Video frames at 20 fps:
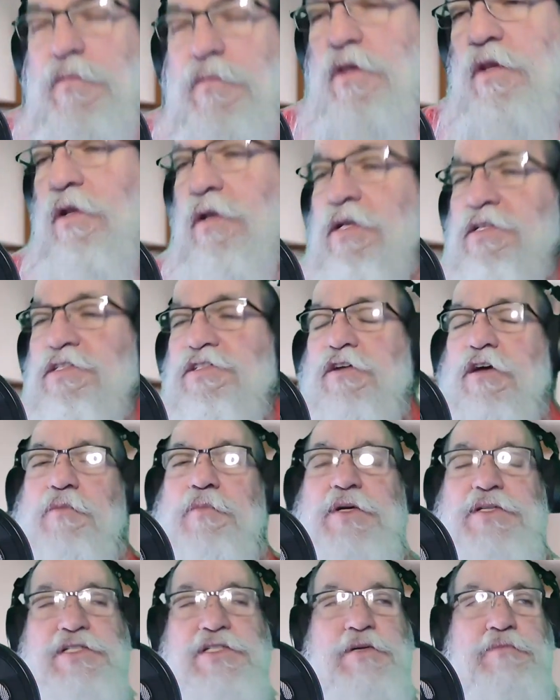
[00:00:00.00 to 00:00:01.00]
let's talk
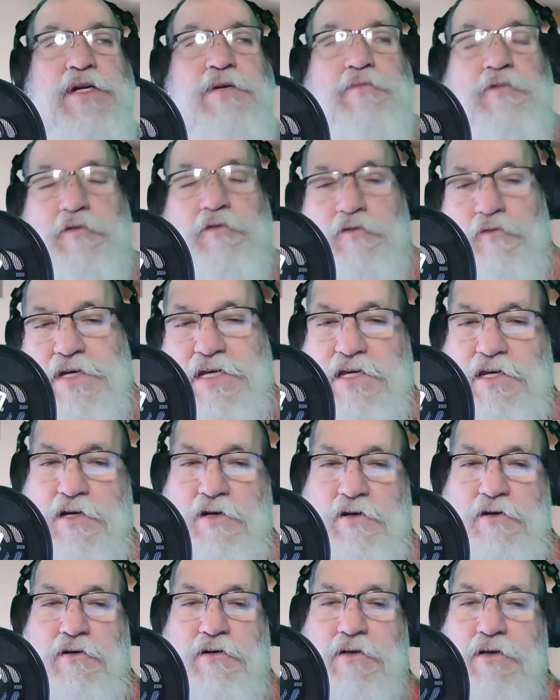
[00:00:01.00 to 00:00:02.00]
about tip number 3
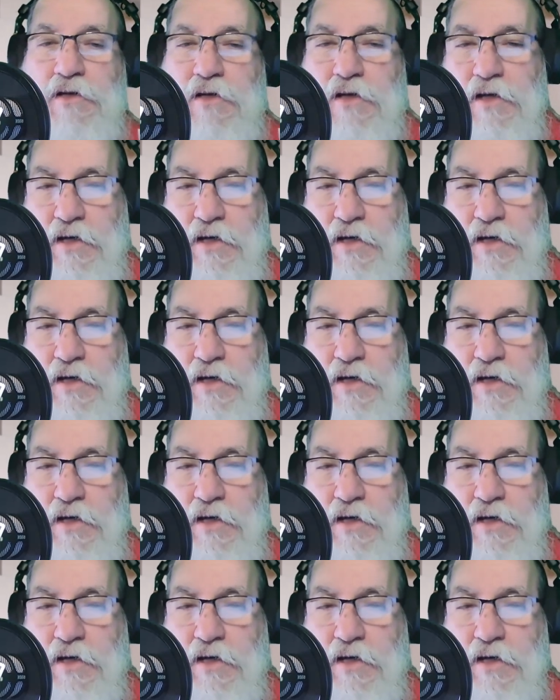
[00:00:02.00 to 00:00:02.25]
here.